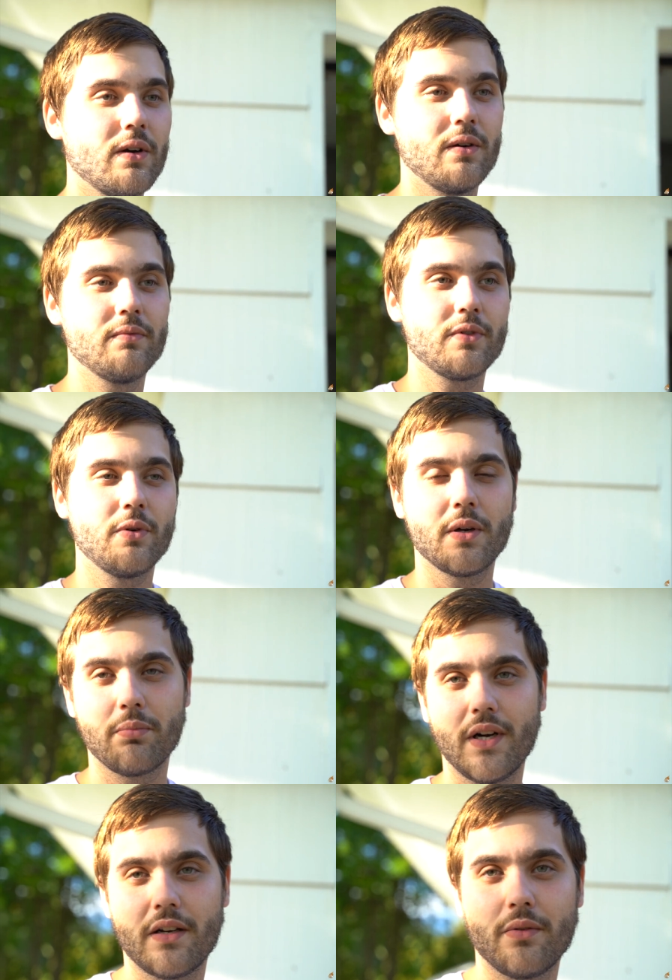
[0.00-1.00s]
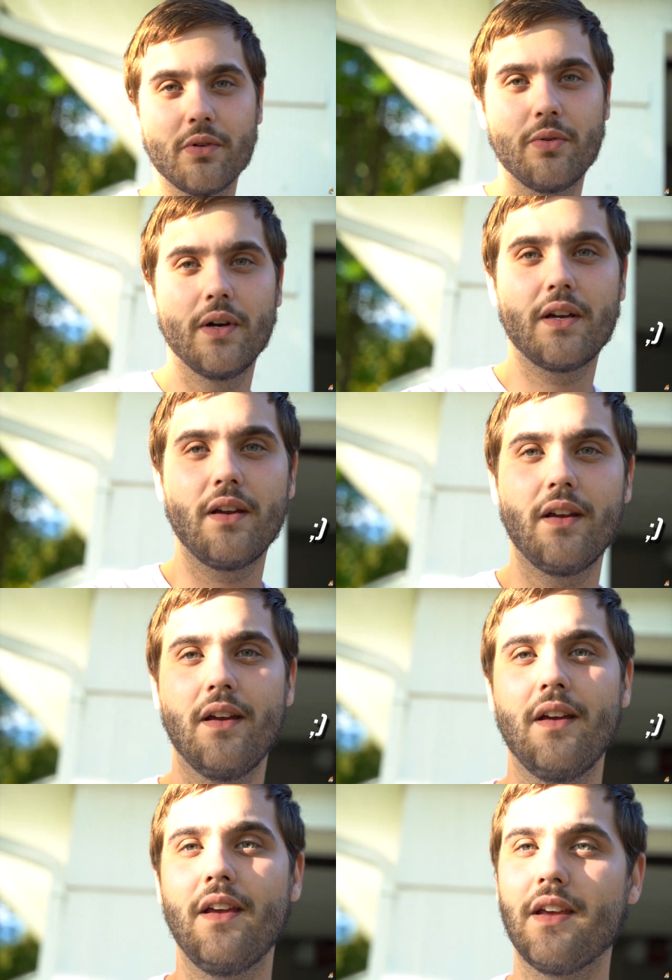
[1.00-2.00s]
our quick break real quick
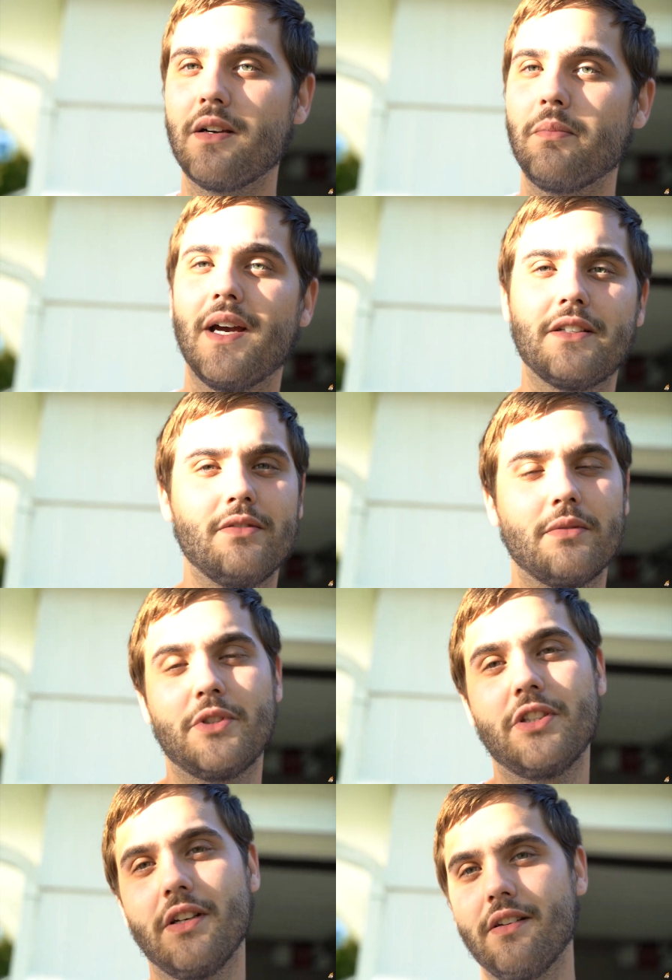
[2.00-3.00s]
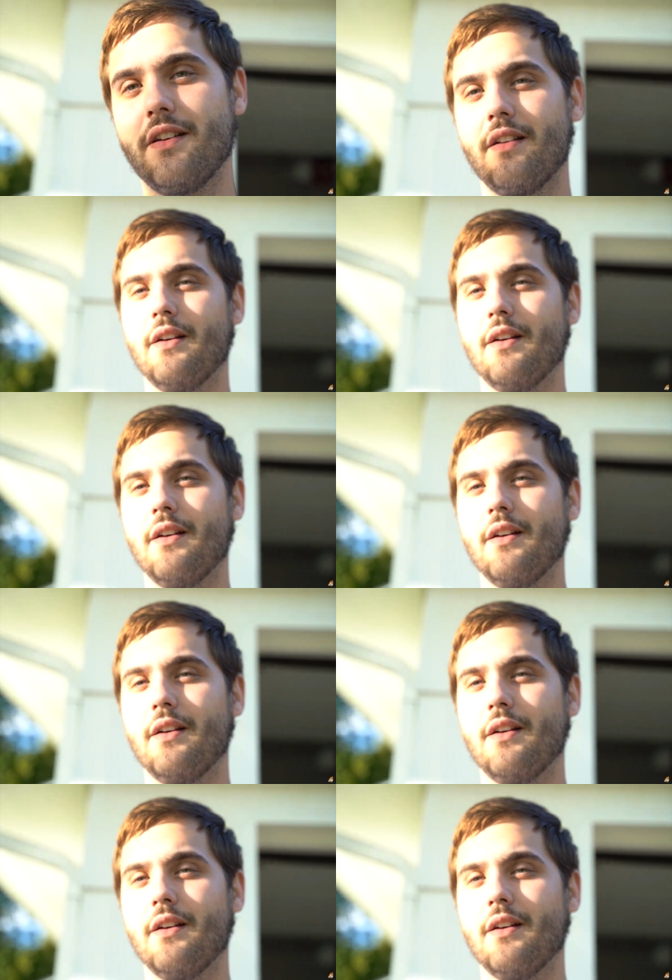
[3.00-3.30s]
and come back to some shit, you